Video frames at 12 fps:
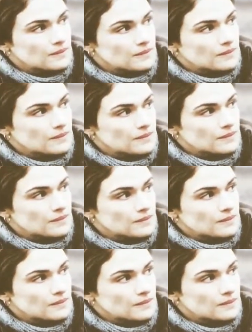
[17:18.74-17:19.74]
Really,
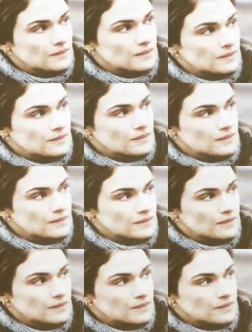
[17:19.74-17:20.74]
really strong movie.